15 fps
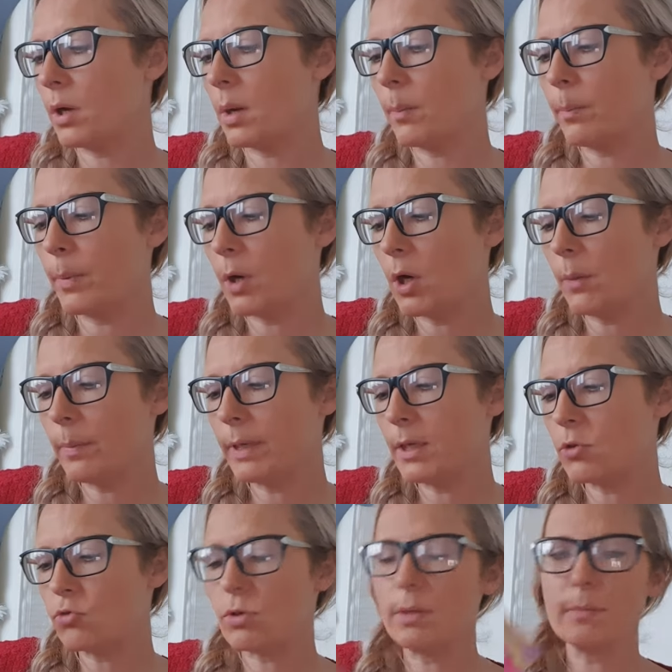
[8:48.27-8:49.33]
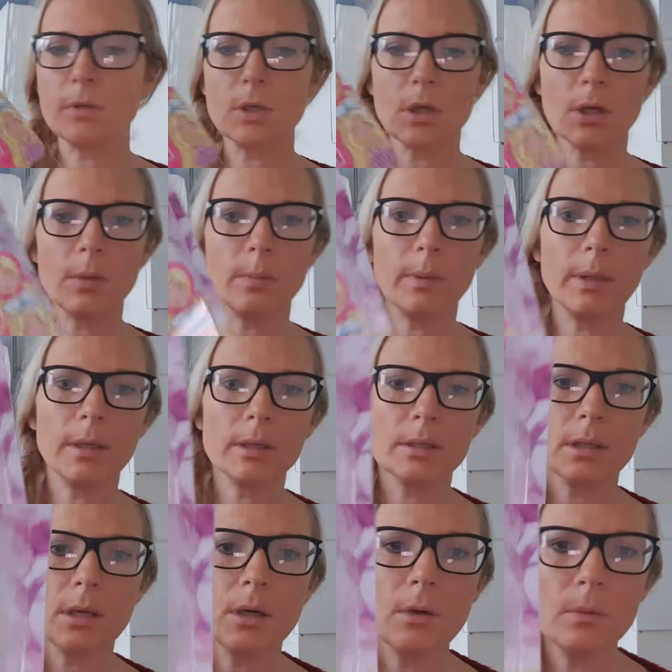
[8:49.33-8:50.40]
her a Barbie Dreamtopia
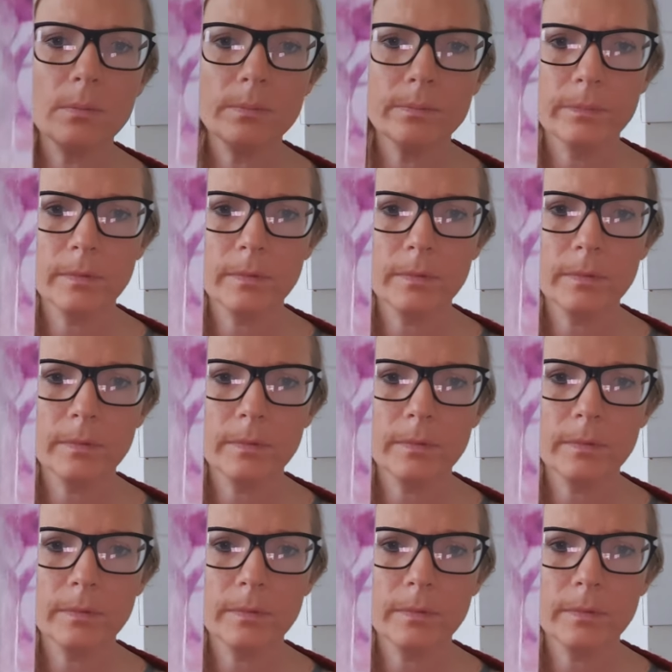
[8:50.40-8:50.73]
doll.